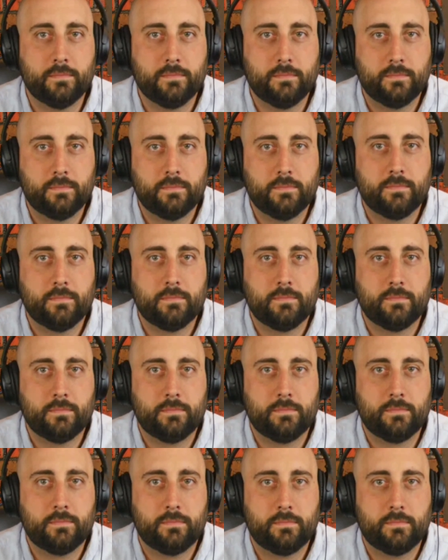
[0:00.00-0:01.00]

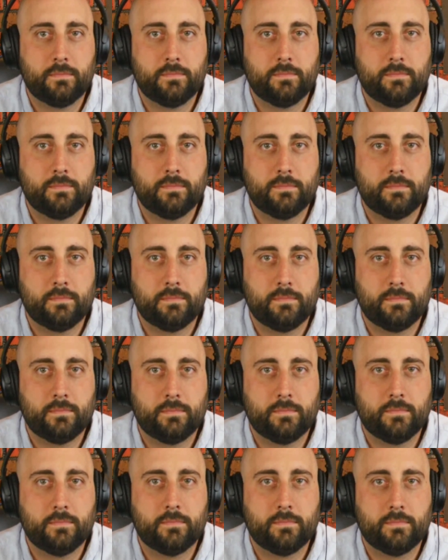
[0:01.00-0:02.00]

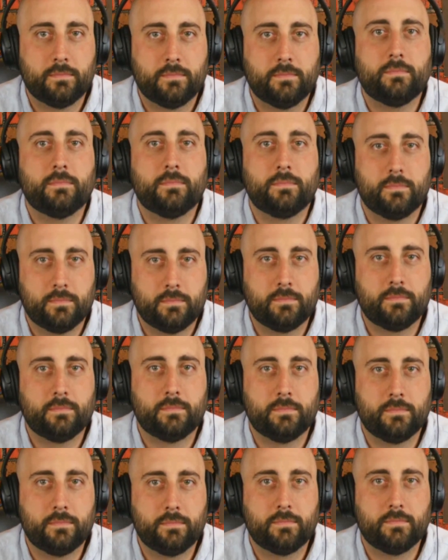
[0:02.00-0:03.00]

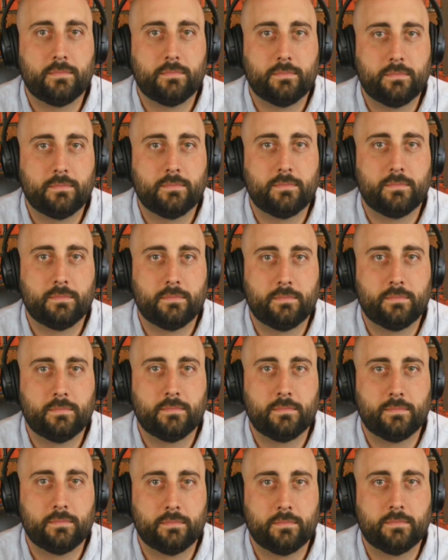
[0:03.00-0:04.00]

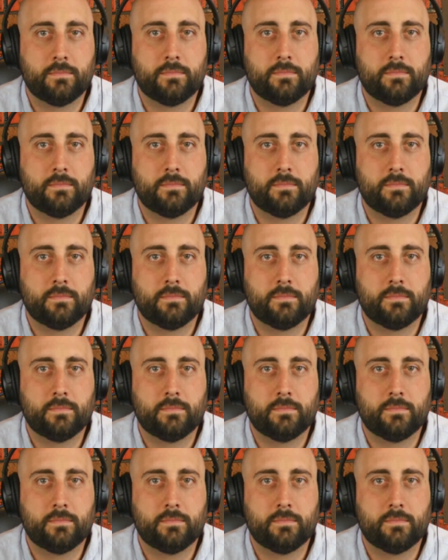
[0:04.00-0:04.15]
No words are spoken by the person on screen.